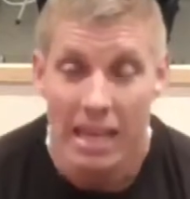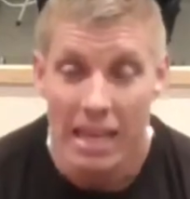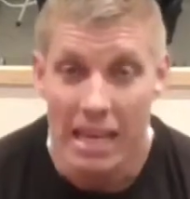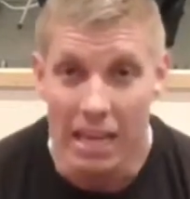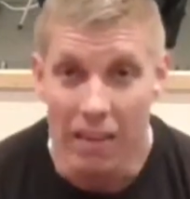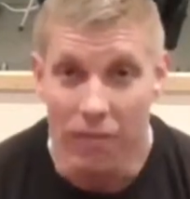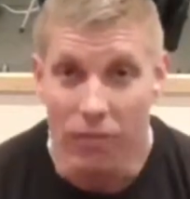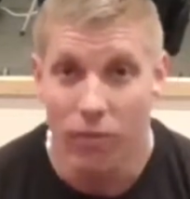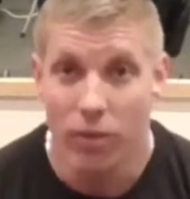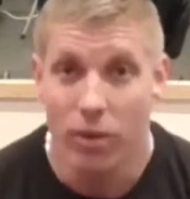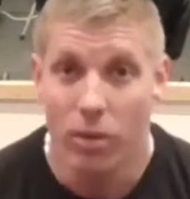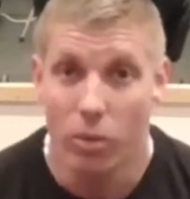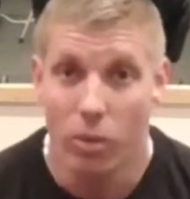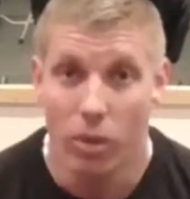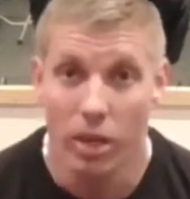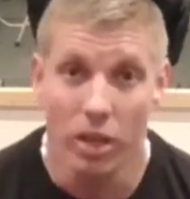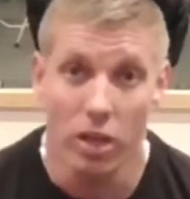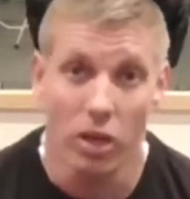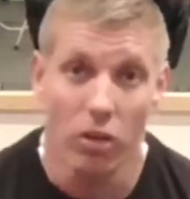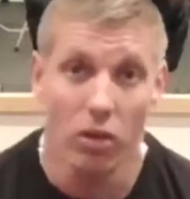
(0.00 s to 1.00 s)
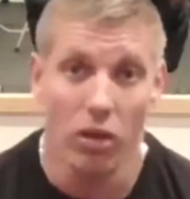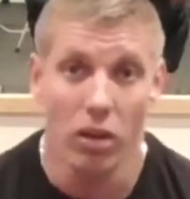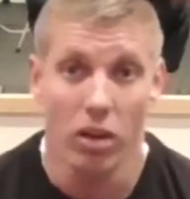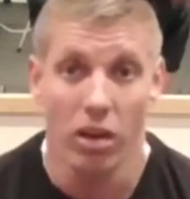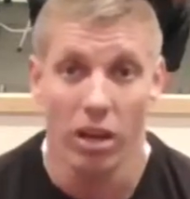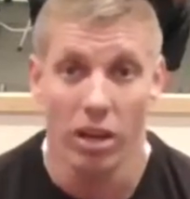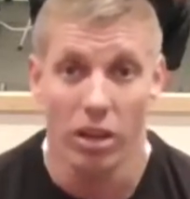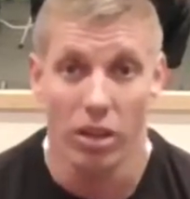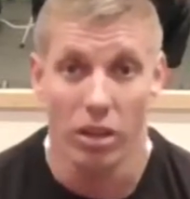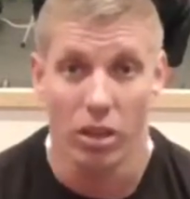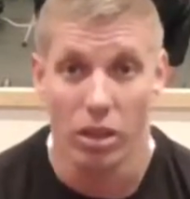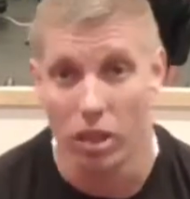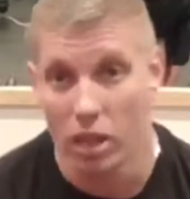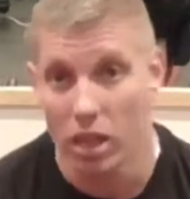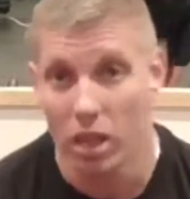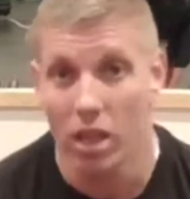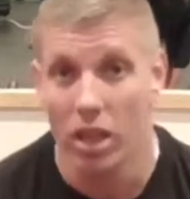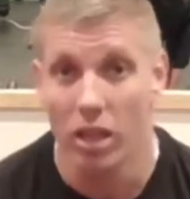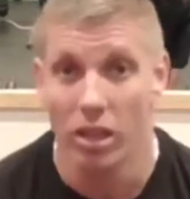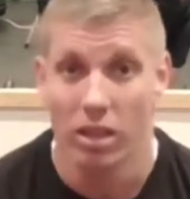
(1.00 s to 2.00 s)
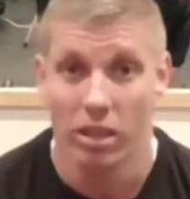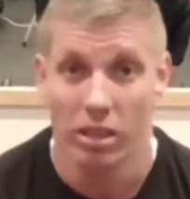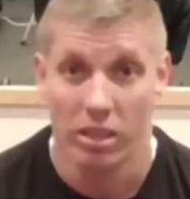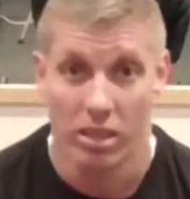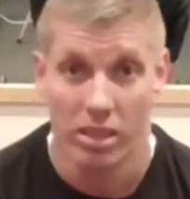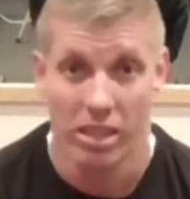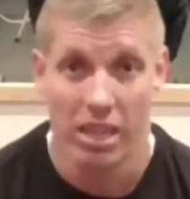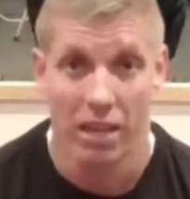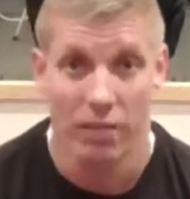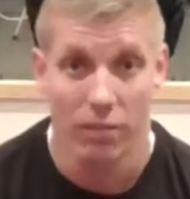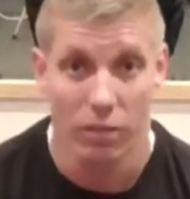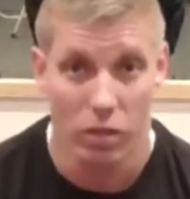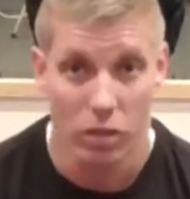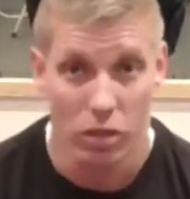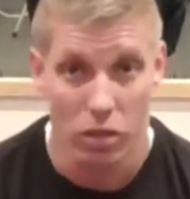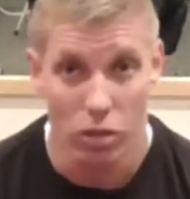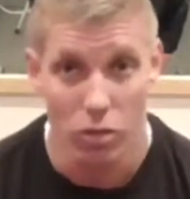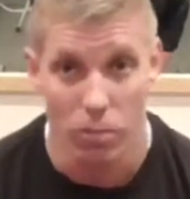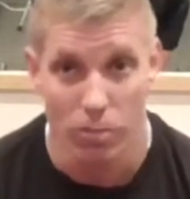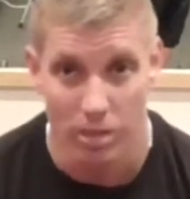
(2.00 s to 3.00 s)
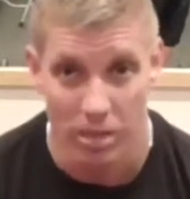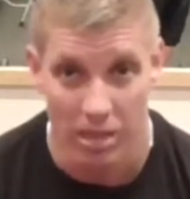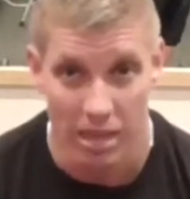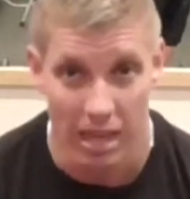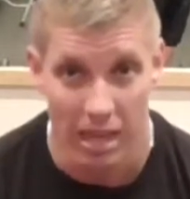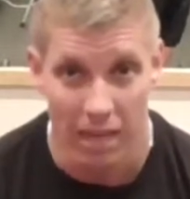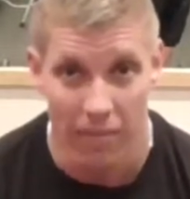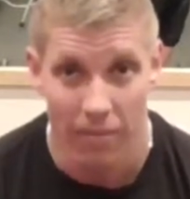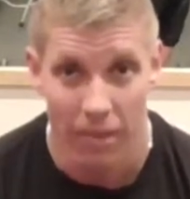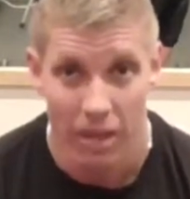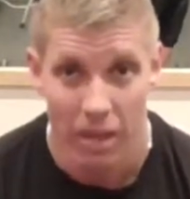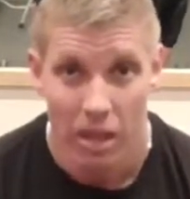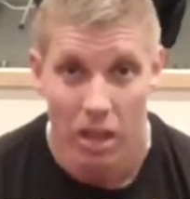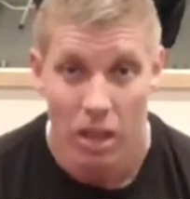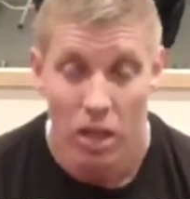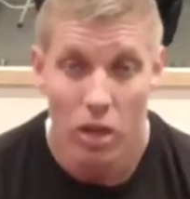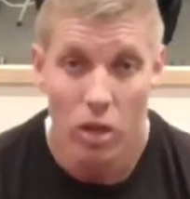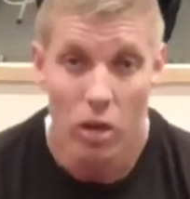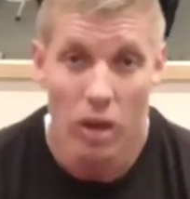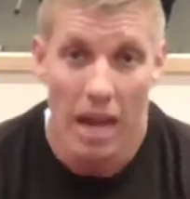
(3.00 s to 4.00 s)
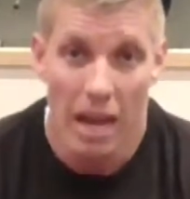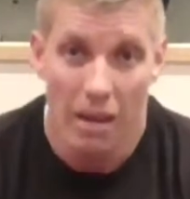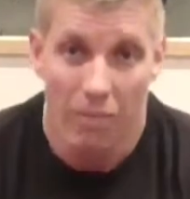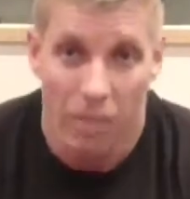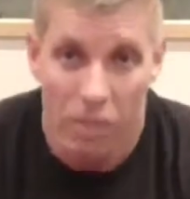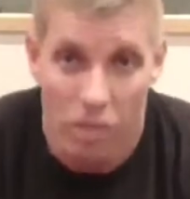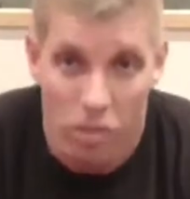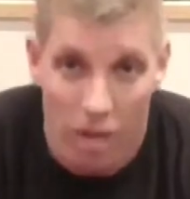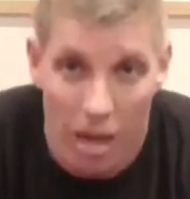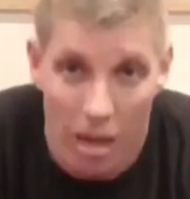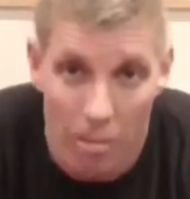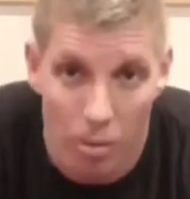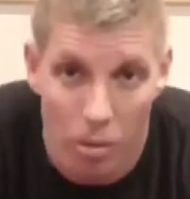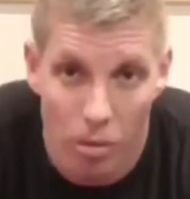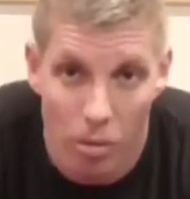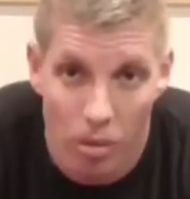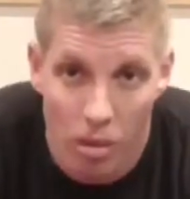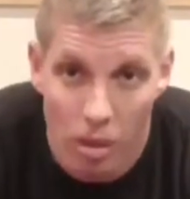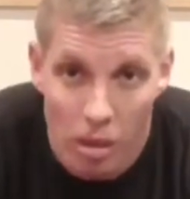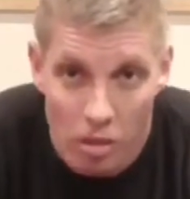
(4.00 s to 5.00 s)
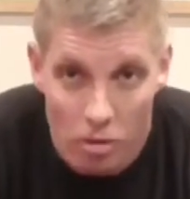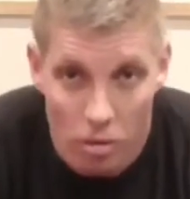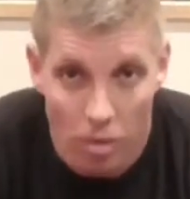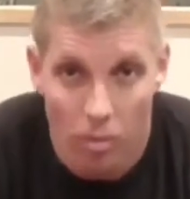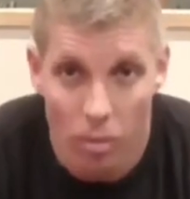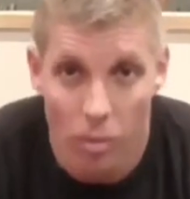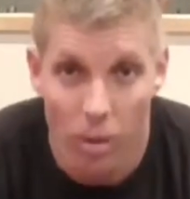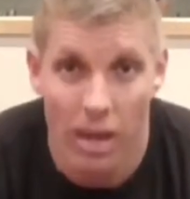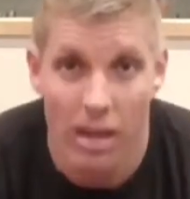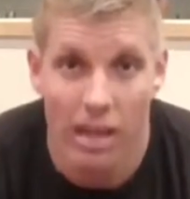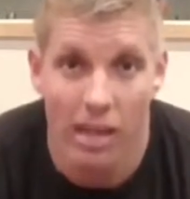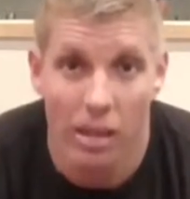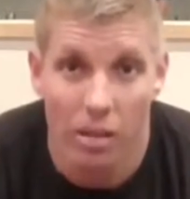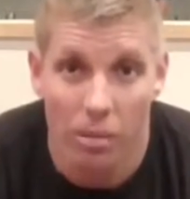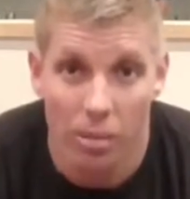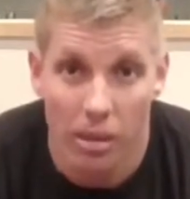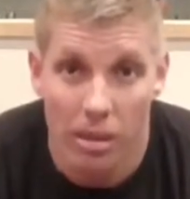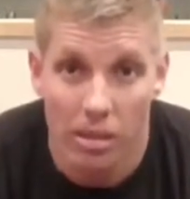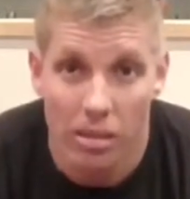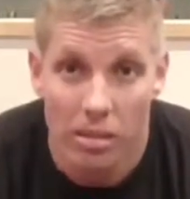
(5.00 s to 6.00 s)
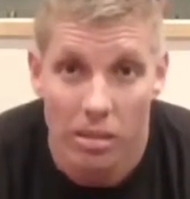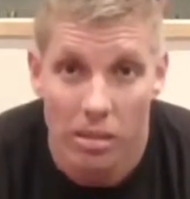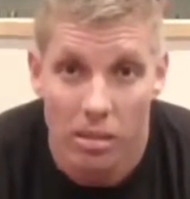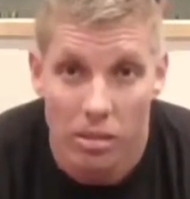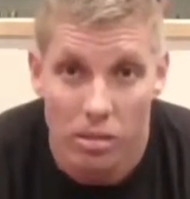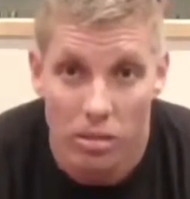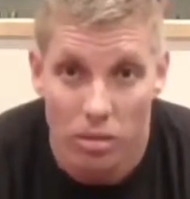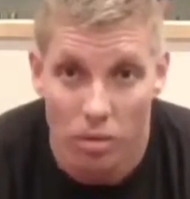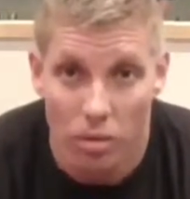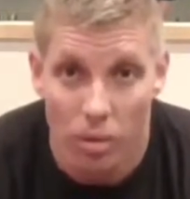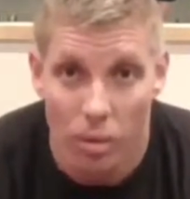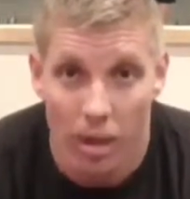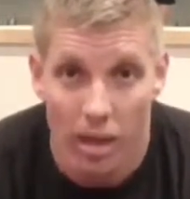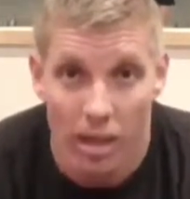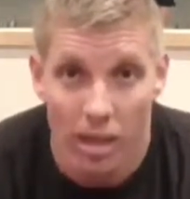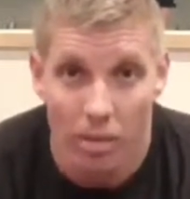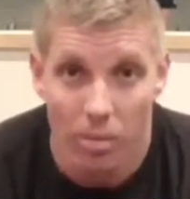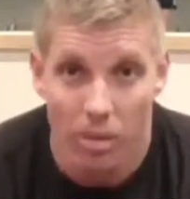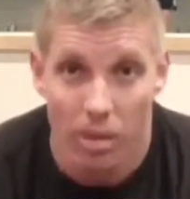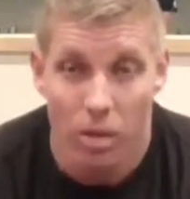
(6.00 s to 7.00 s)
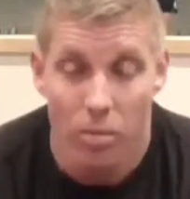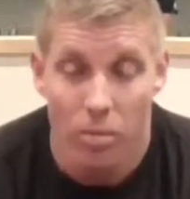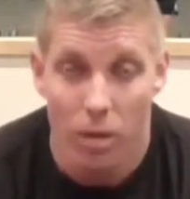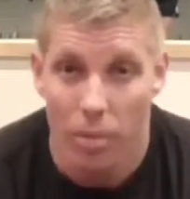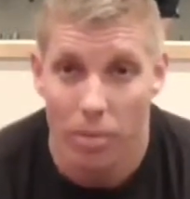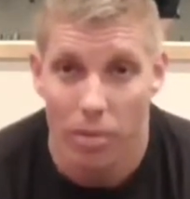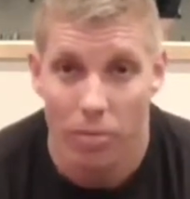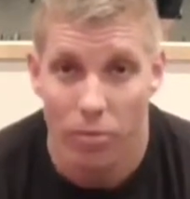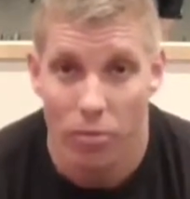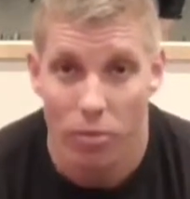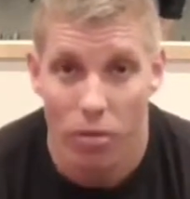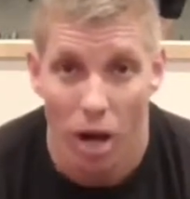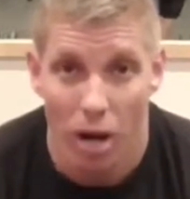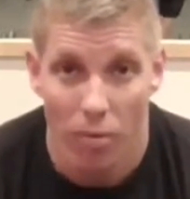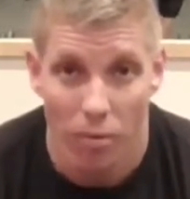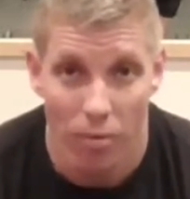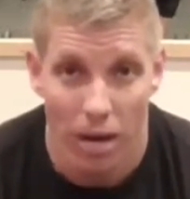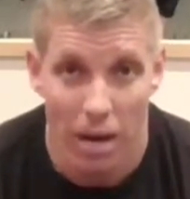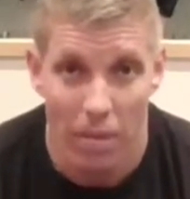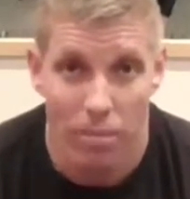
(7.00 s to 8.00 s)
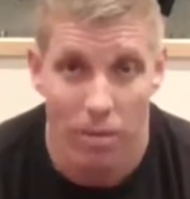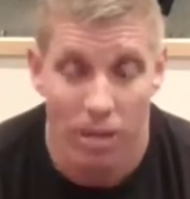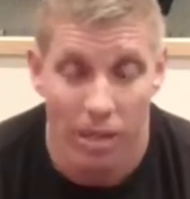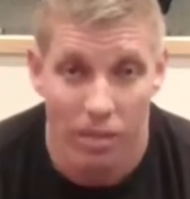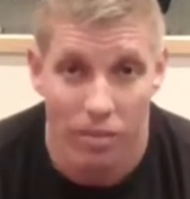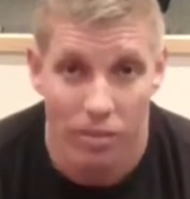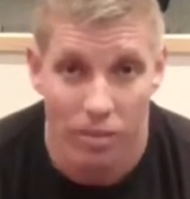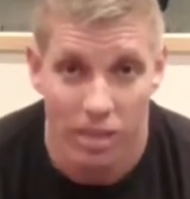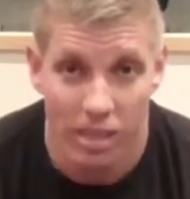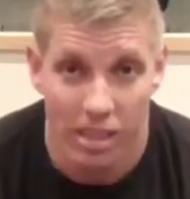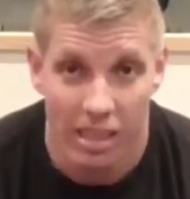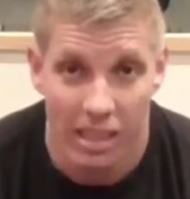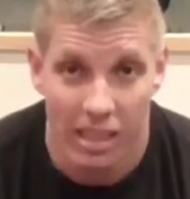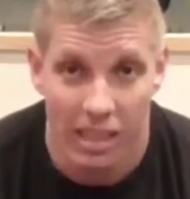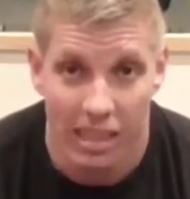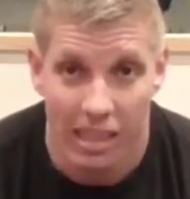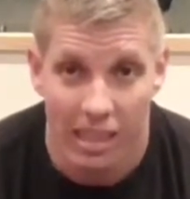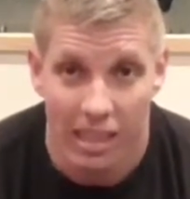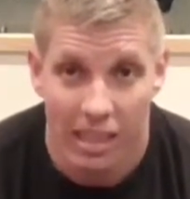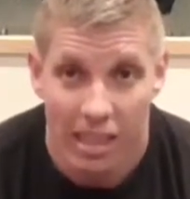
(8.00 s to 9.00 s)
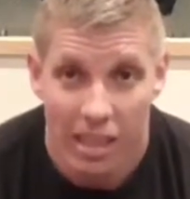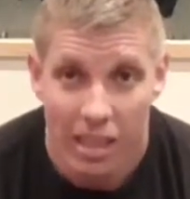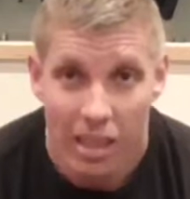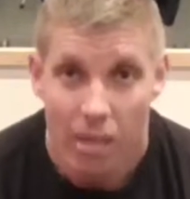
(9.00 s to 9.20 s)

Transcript: If, when you're on like the 3rd set of the superset, you're having trouble, drop the weight a little bit. Drop the weight a little bit. You might be rather rapidly fatiguing.